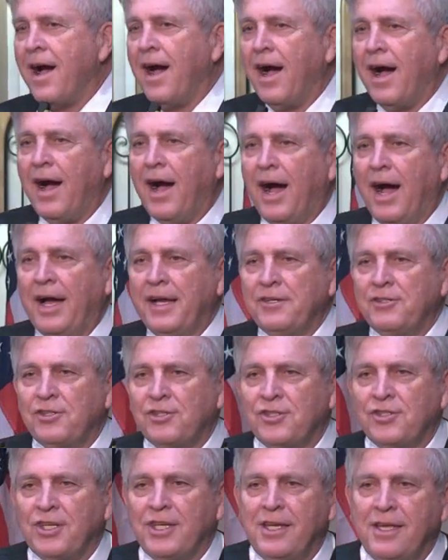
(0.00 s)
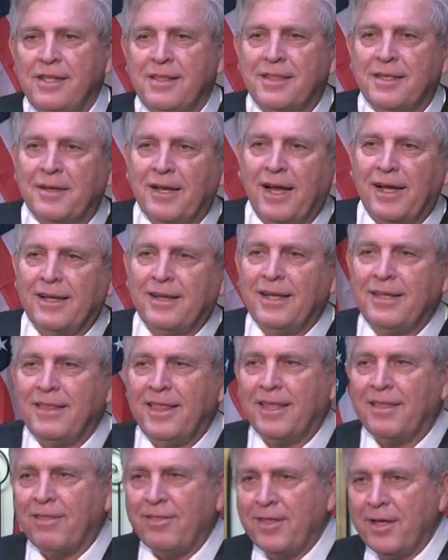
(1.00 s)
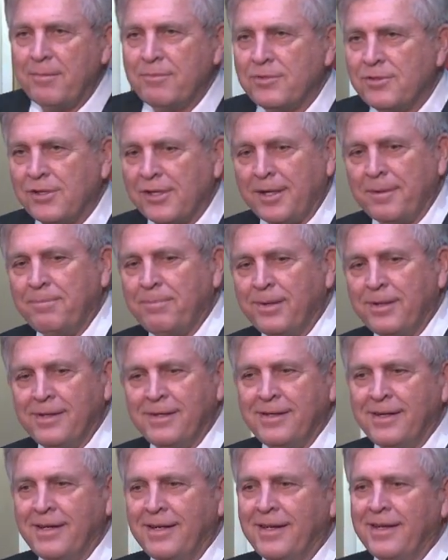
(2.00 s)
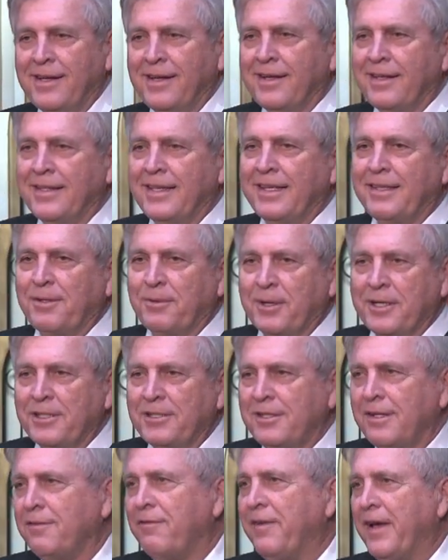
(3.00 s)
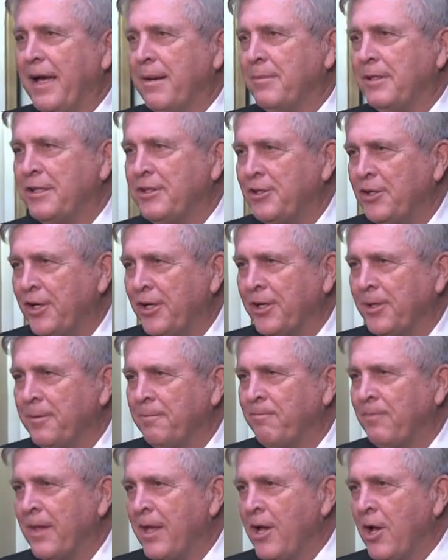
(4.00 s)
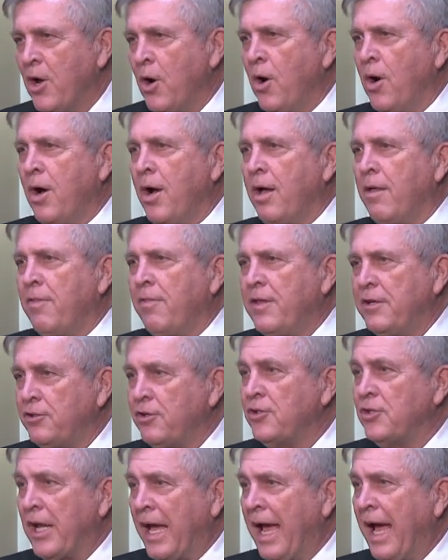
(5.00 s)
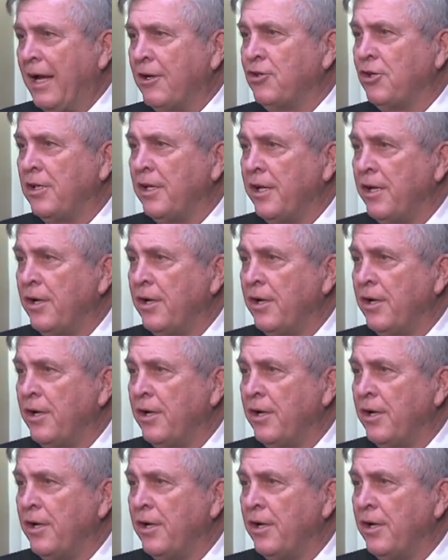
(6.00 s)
I see that I get the thumbs up that the rest of the family is here. This is actually